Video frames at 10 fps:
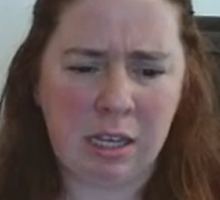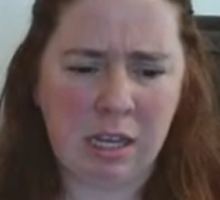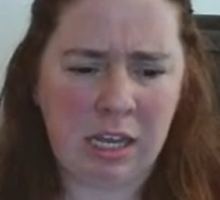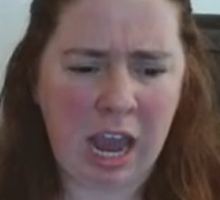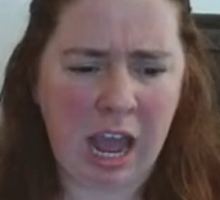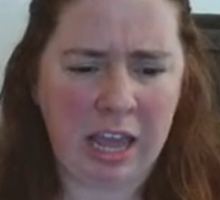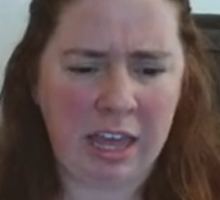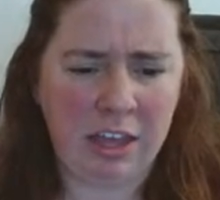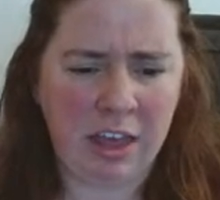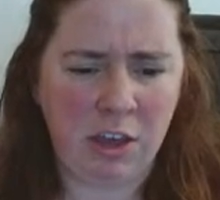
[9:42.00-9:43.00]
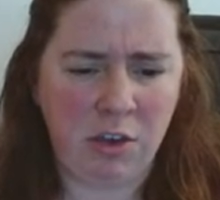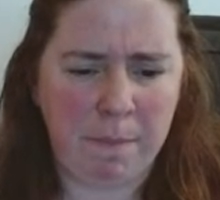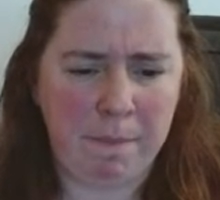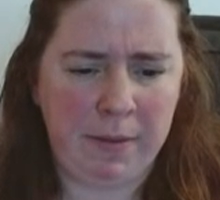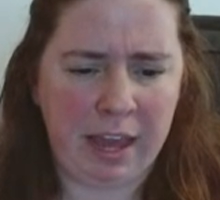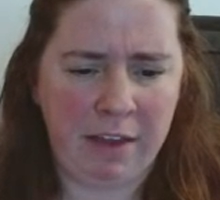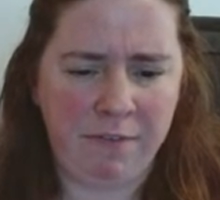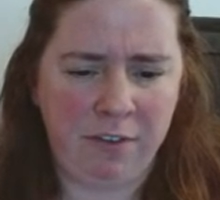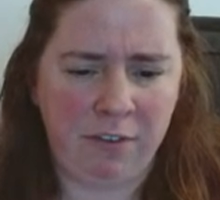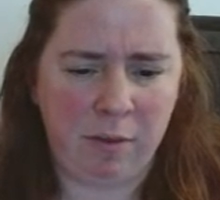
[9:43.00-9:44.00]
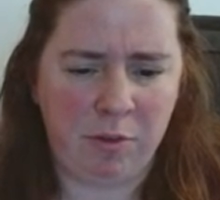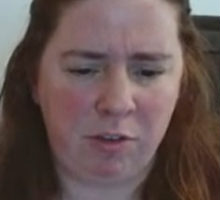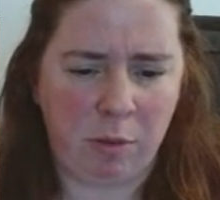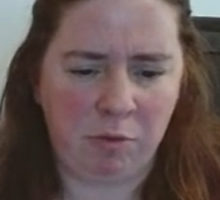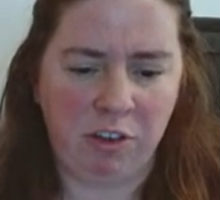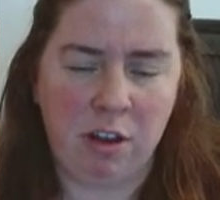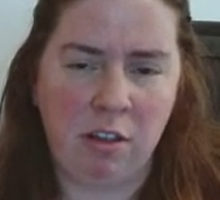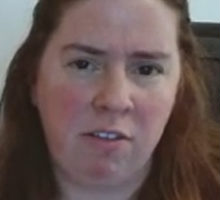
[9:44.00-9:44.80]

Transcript: Yeah, I think that you can gift subscriptions,